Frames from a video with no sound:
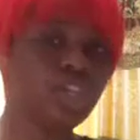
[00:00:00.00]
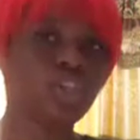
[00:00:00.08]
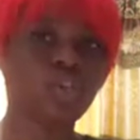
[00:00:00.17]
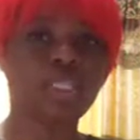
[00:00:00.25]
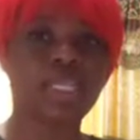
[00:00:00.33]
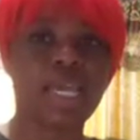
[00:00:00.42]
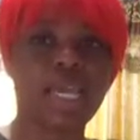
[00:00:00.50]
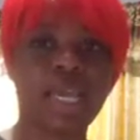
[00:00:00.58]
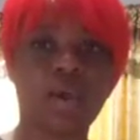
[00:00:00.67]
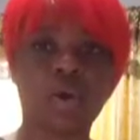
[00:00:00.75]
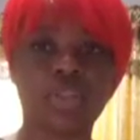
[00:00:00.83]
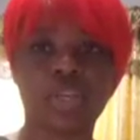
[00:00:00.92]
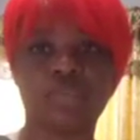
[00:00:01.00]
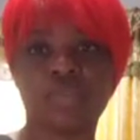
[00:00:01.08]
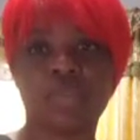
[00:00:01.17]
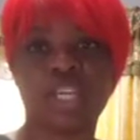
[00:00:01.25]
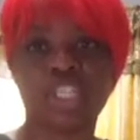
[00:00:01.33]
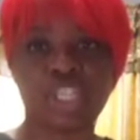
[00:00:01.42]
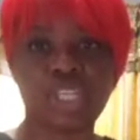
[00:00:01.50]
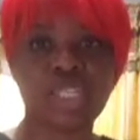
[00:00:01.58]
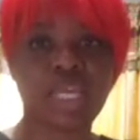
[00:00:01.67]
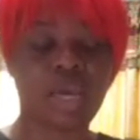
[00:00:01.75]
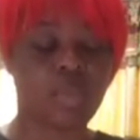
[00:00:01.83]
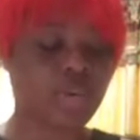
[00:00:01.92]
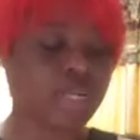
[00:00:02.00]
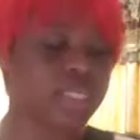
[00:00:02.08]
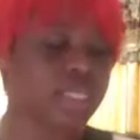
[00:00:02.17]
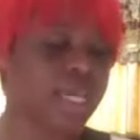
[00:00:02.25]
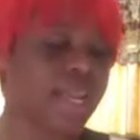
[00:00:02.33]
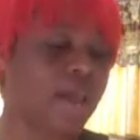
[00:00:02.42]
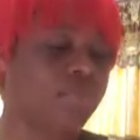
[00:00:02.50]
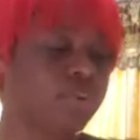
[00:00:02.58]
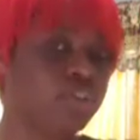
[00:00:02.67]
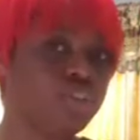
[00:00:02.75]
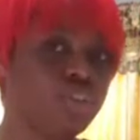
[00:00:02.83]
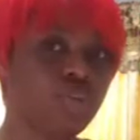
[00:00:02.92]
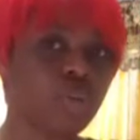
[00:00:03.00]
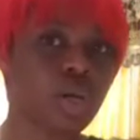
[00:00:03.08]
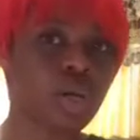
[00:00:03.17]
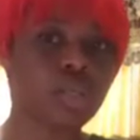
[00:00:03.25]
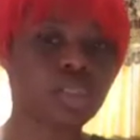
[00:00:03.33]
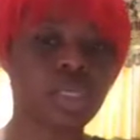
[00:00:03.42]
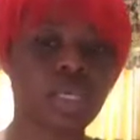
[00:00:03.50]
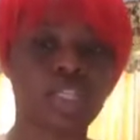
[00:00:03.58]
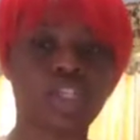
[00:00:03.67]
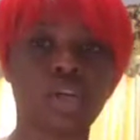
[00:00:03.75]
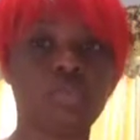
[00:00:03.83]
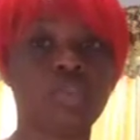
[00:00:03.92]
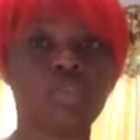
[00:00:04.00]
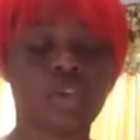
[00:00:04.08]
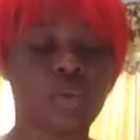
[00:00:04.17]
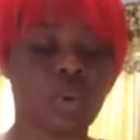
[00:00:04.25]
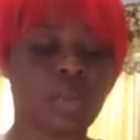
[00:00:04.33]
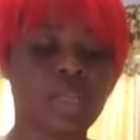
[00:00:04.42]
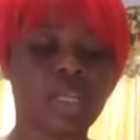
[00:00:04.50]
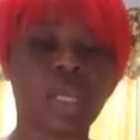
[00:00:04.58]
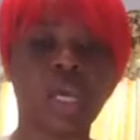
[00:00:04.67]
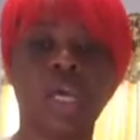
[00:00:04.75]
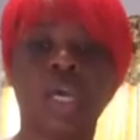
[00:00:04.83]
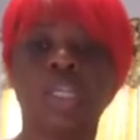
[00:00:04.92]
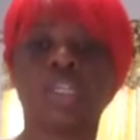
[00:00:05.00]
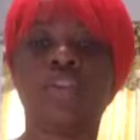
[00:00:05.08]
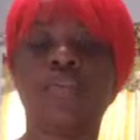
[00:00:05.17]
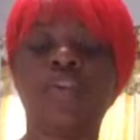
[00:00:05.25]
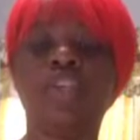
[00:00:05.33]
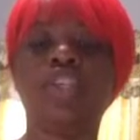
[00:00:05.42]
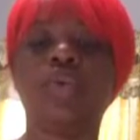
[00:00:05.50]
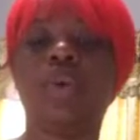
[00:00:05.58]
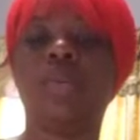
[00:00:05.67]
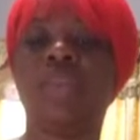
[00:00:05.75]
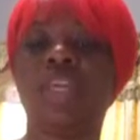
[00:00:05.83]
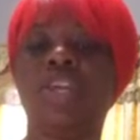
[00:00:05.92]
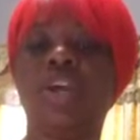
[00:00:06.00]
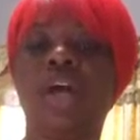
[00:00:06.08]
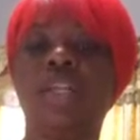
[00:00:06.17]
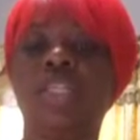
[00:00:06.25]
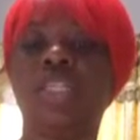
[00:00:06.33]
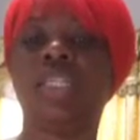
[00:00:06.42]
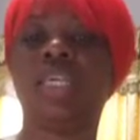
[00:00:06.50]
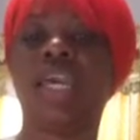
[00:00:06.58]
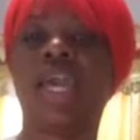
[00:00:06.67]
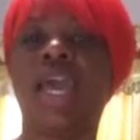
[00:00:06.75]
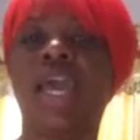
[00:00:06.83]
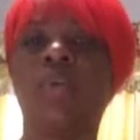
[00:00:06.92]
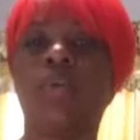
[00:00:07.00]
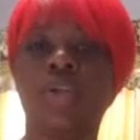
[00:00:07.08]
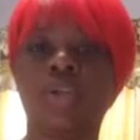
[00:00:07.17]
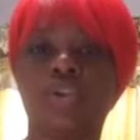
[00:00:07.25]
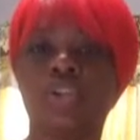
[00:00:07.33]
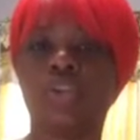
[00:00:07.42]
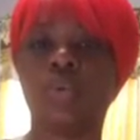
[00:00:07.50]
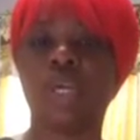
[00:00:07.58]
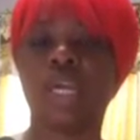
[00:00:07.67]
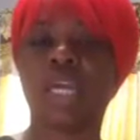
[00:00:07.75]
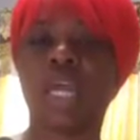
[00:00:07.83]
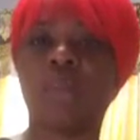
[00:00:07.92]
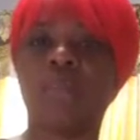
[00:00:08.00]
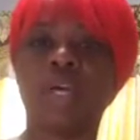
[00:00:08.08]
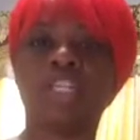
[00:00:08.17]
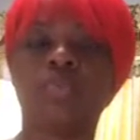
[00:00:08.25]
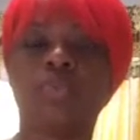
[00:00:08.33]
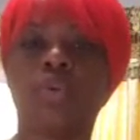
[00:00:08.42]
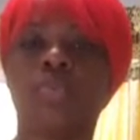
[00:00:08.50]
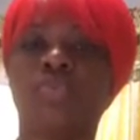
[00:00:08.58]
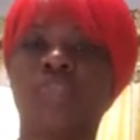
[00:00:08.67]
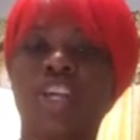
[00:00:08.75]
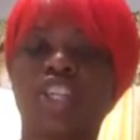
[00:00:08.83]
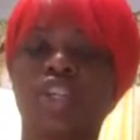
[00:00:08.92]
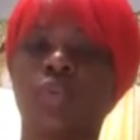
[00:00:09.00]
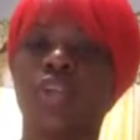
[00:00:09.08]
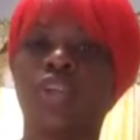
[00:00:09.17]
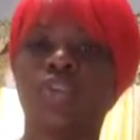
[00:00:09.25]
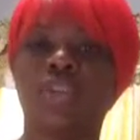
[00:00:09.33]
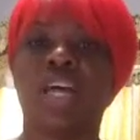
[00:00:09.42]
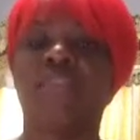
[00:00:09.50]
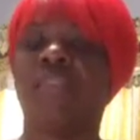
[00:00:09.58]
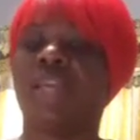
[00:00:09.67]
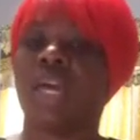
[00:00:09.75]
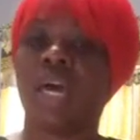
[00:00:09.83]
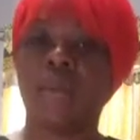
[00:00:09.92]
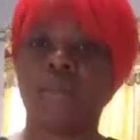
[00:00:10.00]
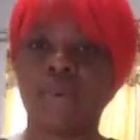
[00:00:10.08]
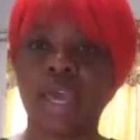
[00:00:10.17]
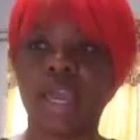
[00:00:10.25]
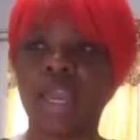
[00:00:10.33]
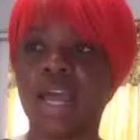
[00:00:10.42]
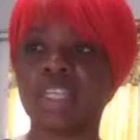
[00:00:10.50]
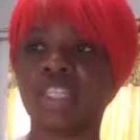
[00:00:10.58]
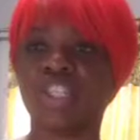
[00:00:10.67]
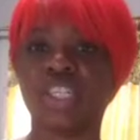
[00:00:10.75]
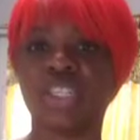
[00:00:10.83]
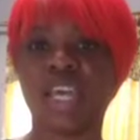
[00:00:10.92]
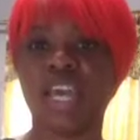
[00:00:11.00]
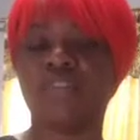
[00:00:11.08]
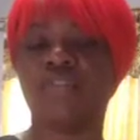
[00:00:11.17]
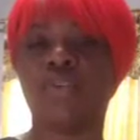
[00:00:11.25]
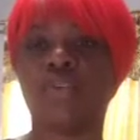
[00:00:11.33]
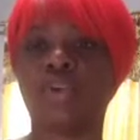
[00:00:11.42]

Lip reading: sure that I get all the information that I wanted to get out there to you girls in terms of equipment. So the first equipment that y'all need to get when you're doing it a much more professional, when you're leveling up, and I suggest that if